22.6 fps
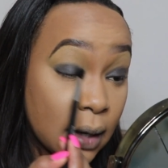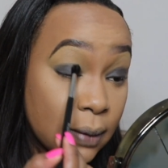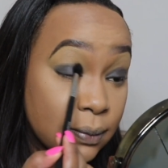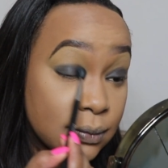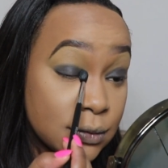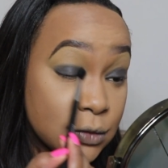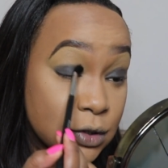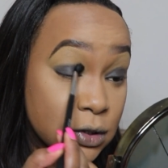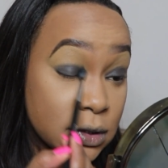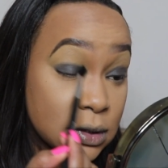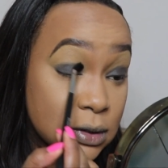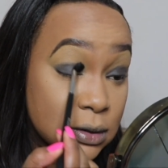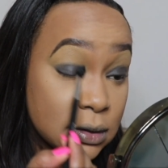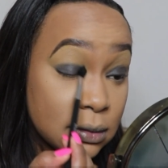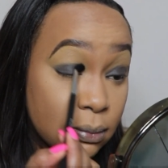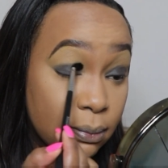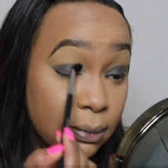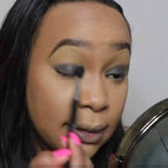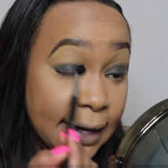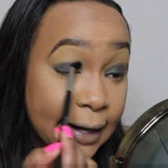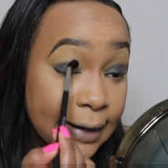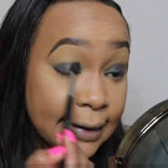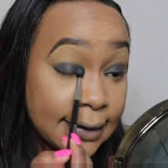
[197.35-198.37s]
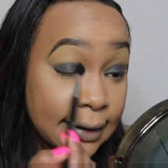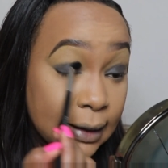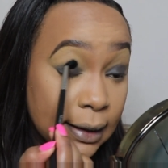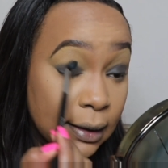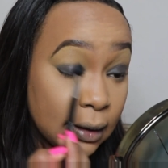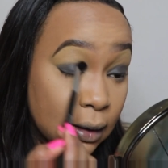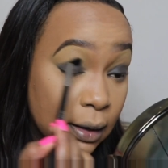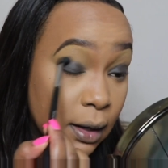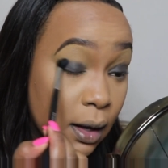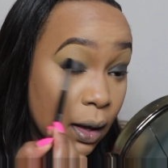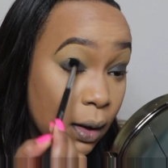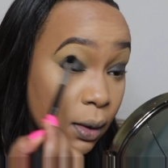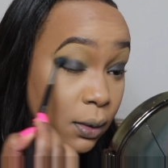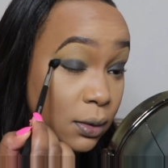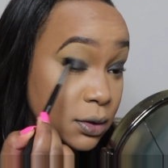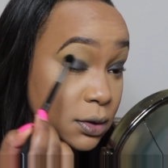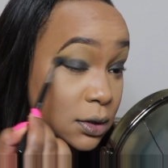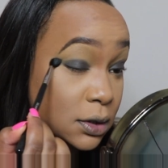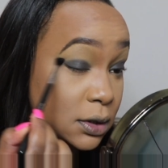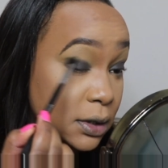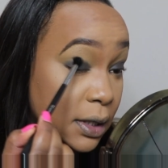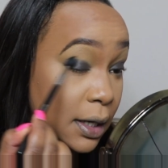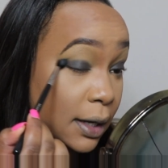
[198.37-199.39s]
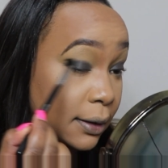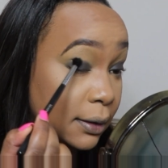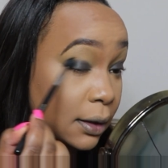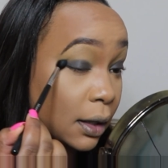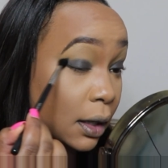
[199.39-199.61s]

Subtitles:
I'm just blending it out just like